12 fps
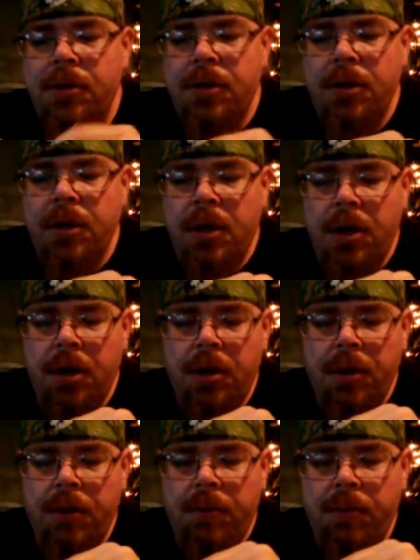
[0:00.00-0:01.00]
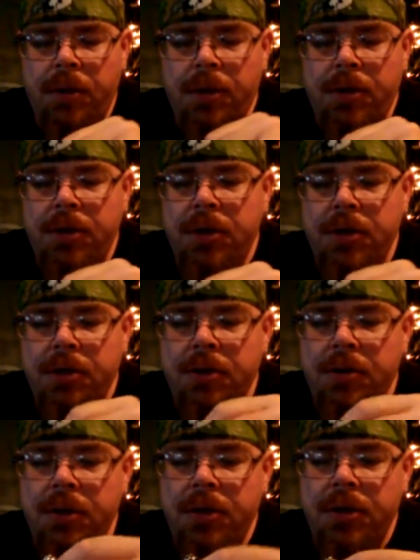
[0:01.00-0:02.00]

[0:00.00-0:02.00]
So we're just going